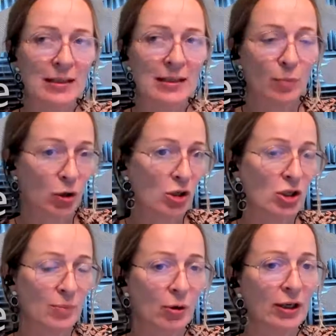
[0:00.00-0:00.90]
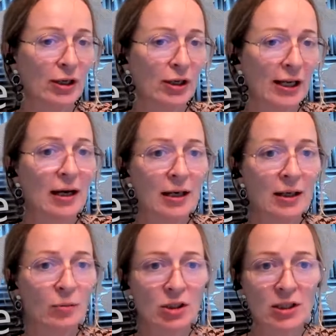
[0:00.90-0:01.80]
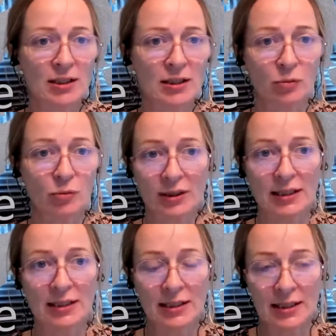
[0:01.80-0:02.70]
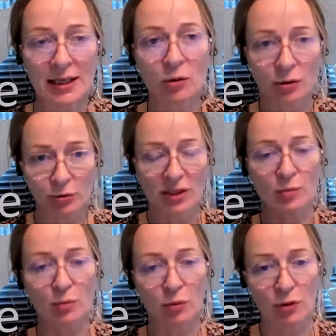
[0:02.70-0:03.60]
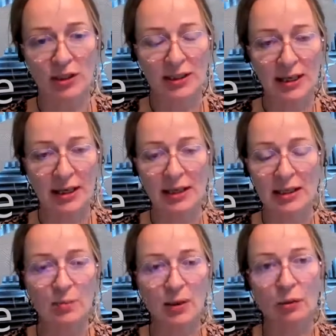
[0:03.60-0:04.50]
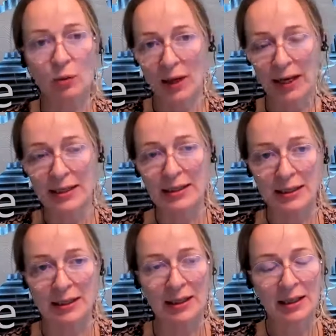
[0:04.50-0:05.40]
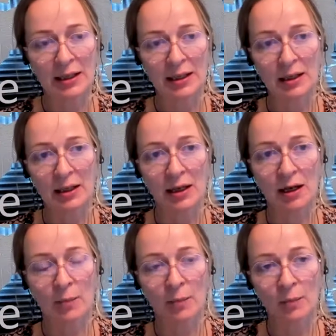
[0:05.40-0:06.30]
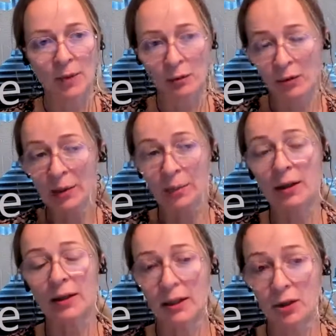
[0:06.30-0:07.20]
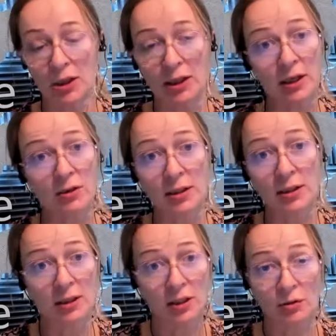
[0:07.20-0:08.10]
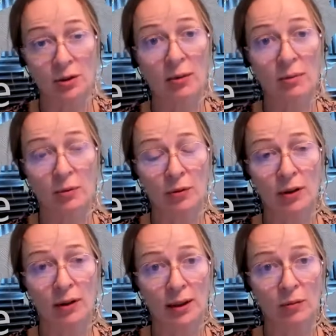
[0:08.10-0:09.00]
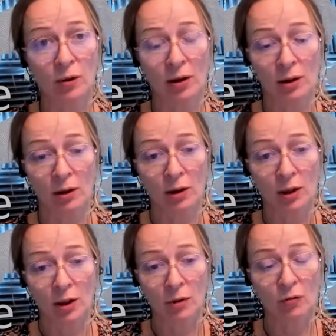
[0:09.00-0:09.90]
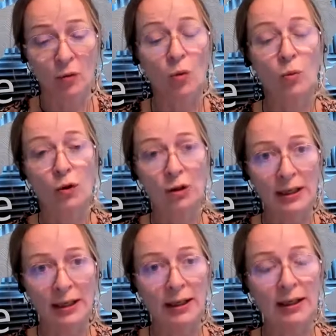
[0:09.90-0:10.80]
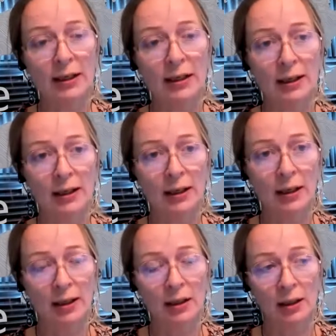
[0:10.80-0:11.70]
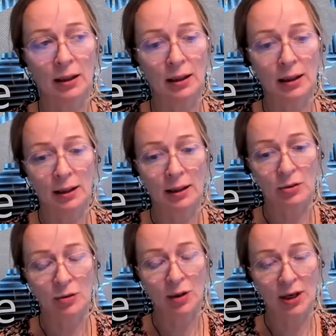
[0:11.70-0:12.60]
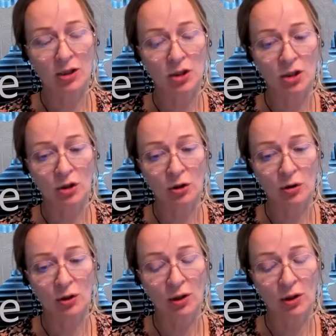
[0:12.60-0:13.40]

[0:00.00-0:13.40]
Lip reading: the Partnership on AI, which is a multi-stakeholderism per se, has been created really by the engineers at a starting point that were forward-leaning in trying to